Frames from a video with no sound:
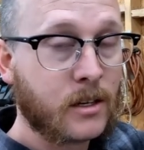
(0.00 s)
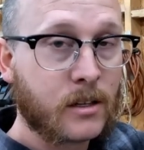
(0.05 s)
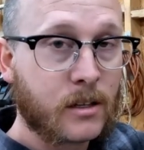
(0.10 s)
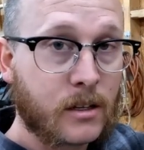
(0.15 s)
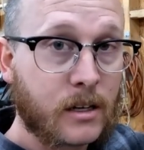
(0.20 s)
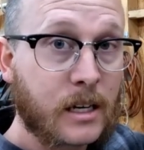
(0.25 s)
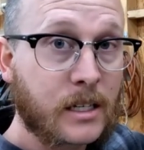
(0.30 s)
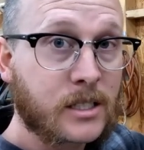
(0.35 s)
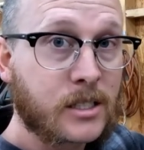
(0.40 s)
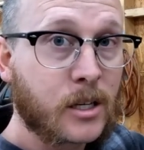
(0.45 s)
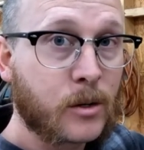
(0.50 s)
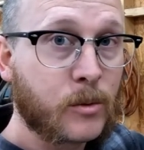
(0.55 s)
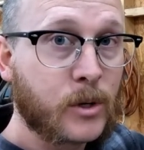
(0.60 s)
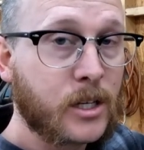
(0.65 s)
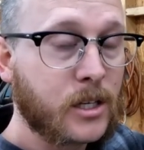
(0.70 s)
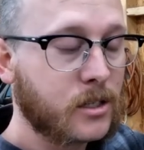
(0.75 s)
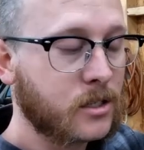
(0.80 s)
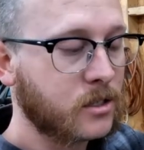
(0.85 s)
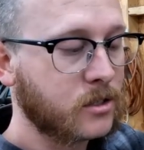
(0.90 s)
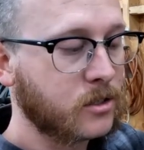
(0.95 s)
The next thing we
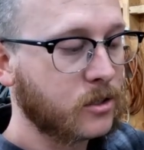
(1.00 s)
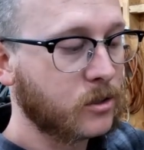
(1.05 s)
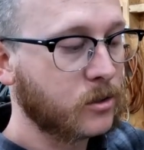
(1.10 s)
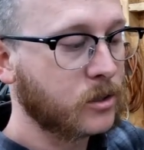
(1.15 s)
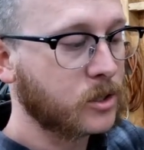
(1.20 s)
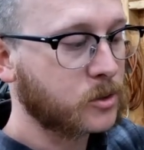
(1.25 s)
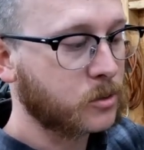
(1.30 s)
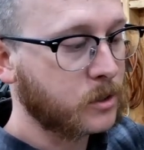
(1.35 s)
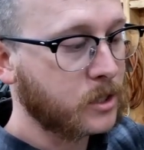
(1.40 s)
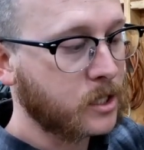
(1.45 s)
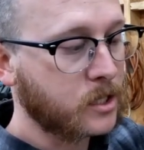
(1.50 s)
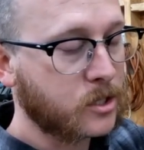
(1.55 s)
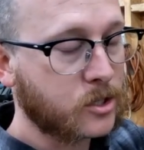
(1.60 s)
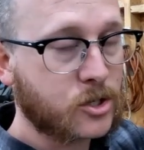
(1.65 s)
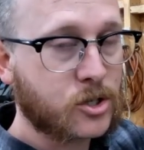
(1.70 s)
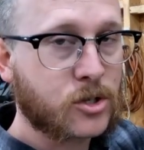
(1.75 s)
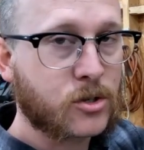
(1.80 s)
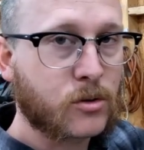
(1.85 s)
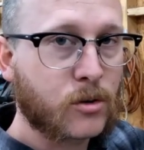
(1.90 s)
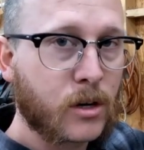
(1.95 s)
need to do is we need to
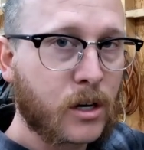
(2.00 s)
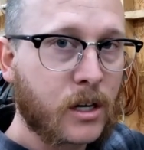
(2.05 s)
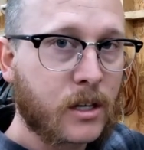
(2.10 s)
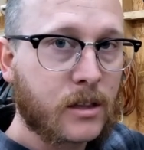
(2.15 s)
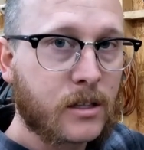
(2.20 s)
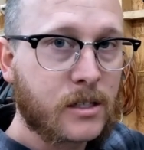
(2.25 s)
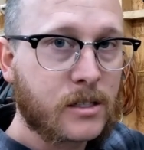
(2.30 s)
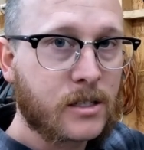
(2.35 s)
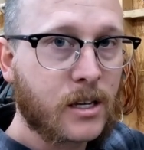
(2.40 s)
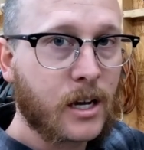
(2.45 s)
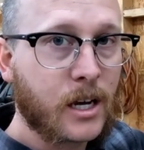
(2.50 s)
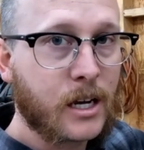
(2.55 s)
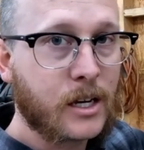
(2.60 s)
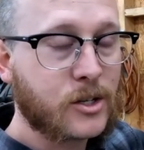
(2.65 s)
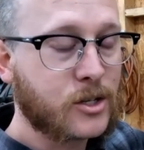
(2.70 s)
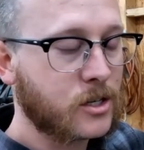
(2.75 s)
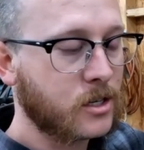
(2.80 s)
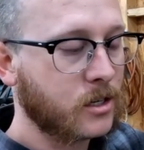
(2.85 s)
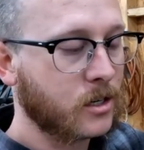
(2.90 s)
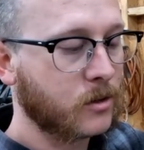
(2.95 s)
shrink this
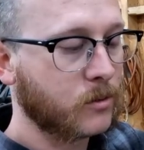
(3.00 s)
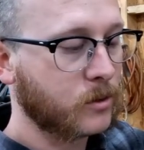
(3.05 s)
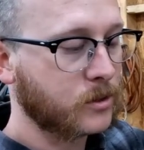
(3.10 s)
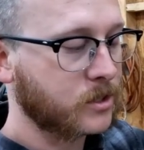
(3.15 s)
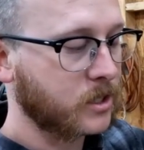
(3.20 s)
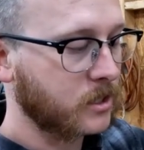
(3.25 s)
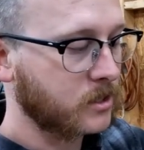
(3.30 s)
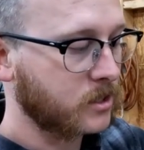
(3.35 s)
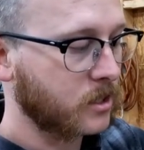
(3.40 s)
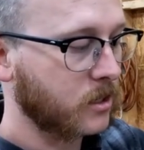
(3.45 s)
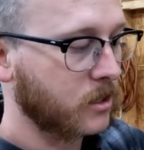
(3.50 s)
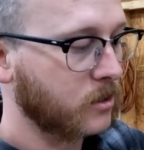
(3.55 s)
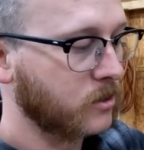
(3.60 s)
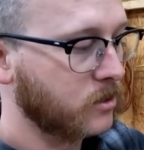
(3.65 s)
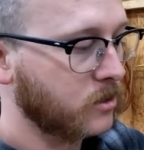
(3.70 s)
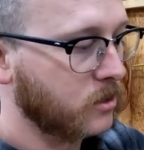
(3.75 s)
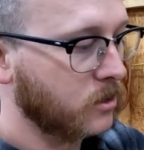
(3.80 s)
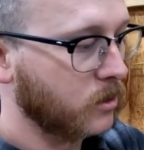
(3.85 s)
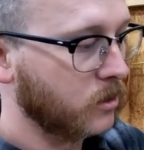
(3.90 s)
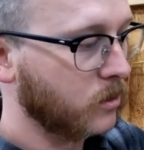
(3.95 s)
edge here. And what that's gonna
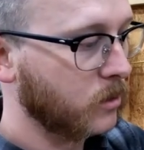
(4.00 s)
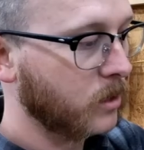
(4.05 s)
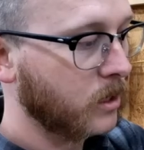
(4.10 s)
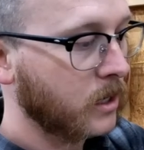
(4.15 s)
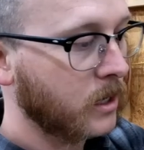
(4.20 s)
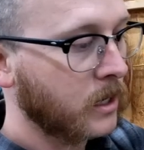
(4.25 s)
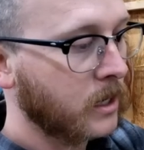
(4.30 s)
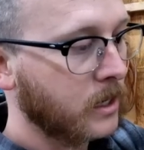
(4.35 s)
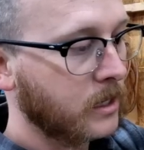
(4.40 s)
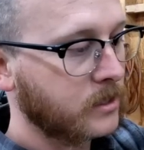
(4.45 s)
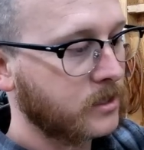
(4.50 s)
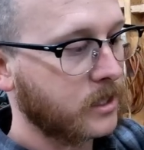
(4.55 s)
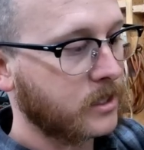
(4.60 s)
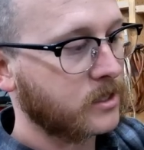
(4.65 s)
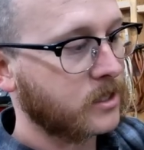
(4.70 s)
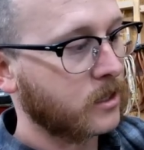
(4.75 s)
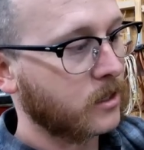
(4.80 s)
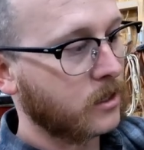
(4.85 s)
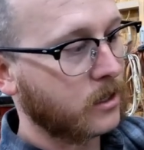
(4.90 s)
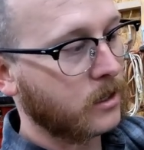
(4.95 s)
do is
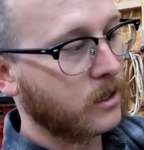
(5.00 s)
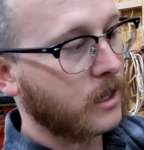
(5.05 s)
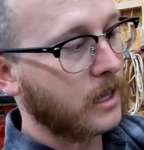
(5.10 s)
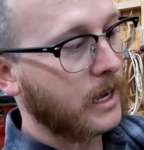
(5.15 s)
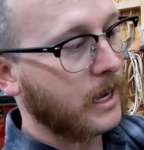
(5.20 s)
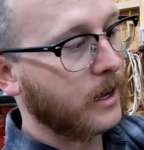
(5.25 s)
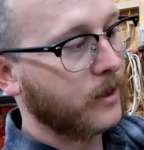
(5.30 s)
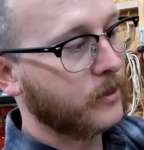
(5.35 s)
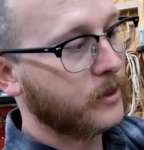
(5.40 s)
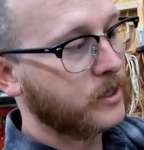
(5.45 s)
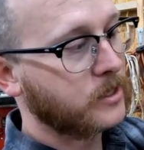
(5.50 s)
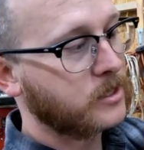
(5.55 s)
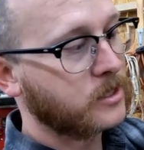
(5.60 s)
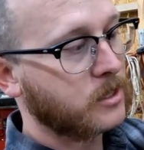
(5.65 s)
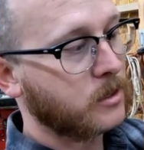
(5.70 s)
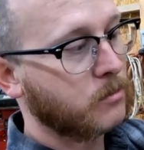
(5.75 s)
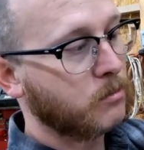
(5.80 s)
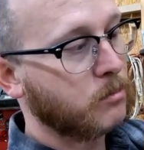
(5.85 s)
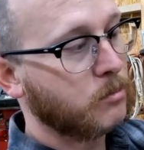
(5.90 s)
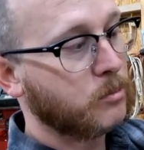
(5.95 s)
that's gonna allow this
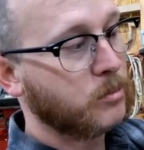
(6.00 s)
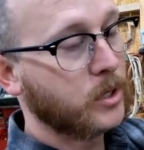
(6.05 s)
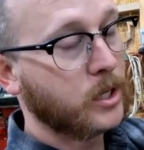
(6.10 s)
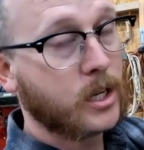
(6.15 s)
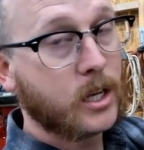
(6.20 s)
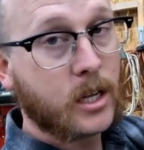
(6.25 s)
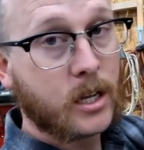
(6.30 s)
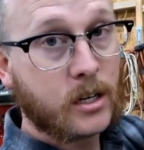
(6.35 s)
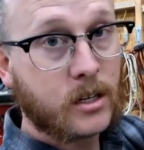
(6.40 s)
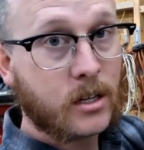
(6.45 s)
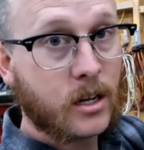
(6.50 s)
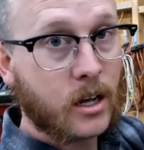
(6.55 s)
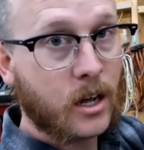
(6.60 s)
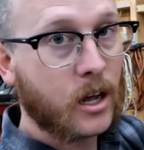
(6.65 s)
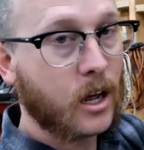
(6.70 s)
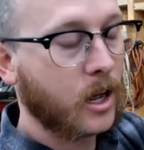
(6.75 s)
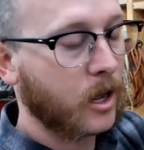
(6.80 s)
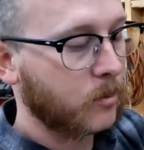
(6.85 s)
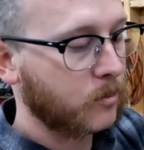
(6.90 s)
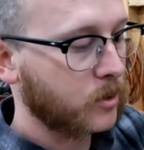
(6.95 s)
to bend
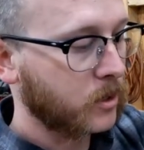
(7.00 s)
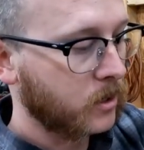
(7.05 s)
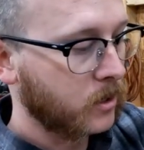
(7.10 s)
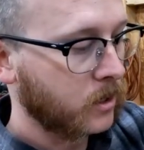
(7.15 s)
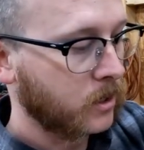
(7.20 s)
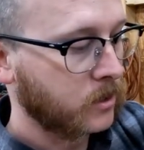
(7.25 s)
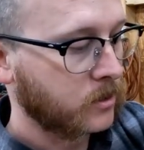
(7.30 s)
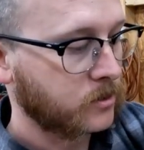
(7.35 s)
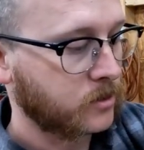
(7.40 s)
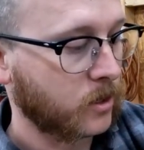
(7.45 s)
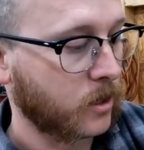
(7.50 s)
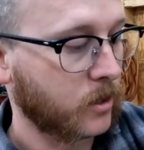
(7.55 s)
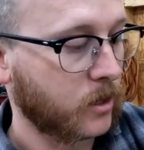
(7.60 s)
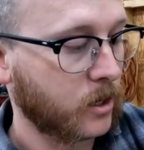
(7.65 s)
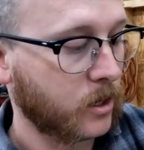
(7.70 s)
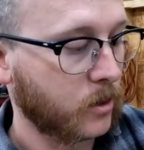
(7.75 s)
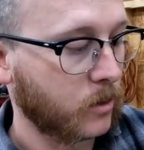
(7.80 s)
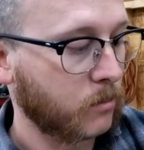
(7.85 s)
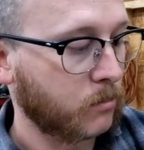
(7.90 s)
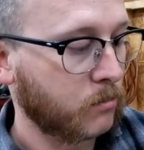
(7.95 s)
up so that
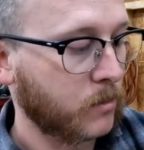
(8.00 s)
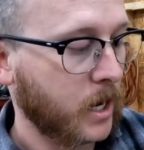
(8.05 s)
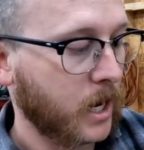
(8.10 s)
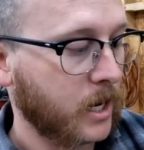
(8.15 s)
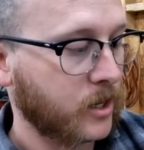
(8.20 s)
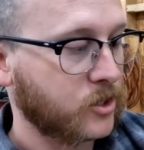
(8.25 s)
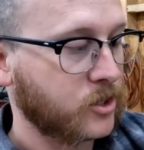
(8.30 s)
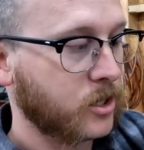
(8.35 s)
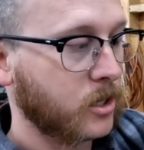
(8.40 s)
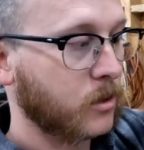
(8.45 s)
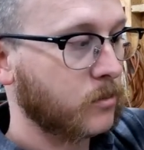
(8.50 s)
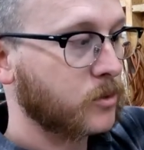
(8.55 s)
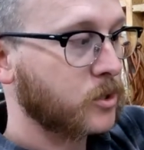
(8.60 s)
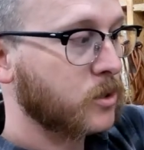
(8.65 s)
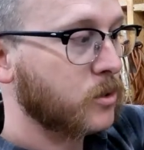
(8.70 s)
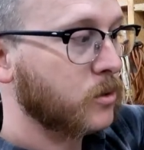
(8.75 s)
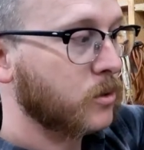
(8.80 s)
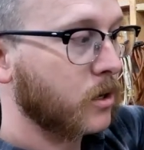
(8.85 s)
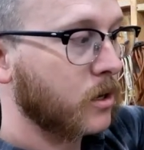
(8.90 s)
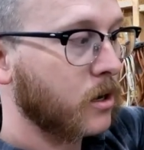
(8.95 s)
it'll match up
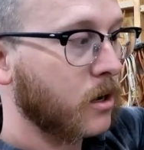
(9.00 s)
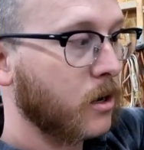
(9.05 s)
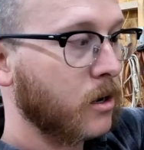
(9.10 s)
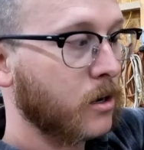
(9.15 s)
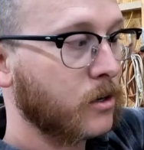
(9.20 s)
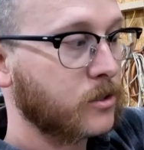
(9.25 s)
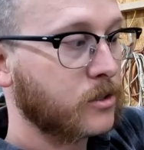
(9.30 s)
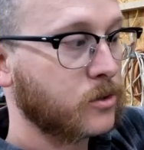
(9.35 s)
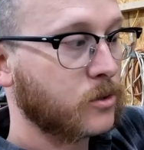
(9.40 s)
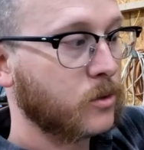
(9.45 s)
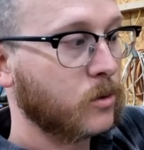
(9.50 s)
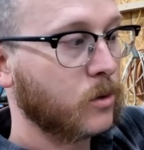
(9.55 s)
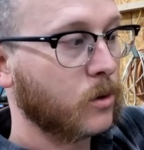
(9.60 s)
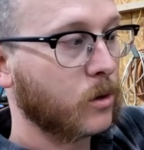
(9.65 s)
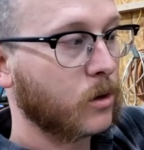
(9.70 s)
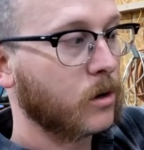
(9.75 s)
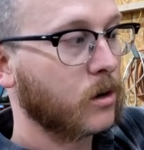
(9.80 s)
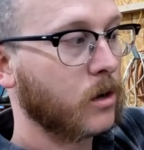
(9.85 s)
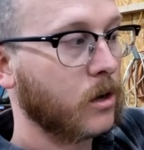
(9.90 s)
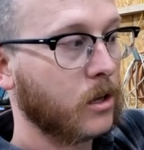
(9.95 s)
to the
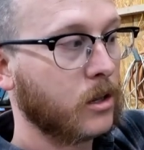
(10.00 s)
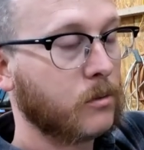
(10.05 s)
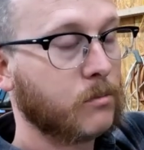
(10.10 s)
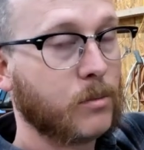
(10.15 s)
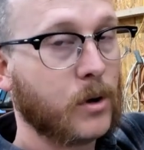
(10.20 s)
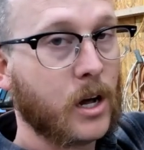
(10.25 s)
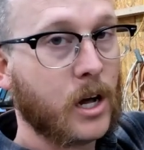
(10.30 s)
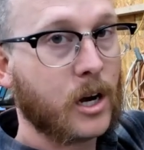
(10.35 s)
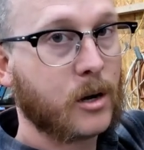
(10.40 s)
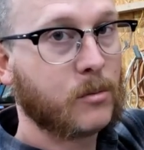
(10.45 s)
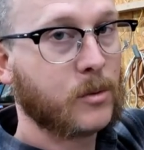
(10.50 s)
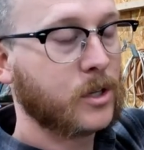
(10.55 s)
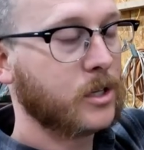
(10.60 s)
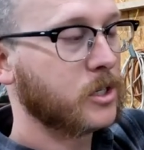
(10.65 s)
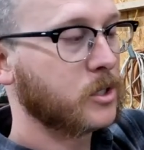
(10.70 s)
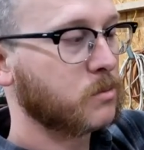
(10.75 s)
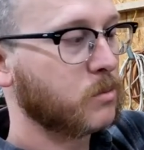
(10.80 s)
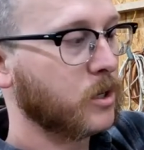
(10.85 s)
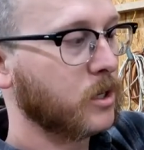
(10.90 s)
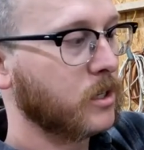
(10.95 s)
contour on the bottom of
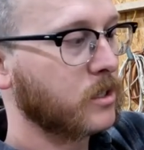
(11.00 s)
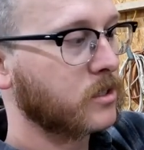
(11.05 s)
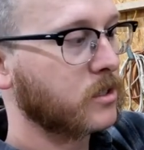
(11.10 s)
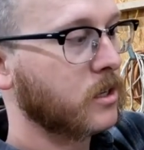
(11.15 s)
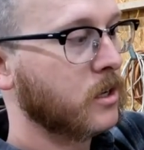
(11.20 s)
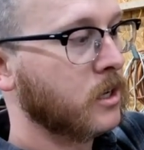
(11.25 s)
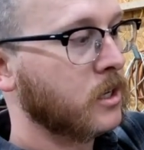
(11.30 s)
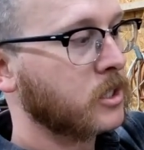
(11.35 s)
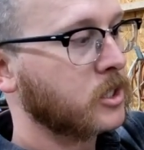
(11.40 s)
this piece.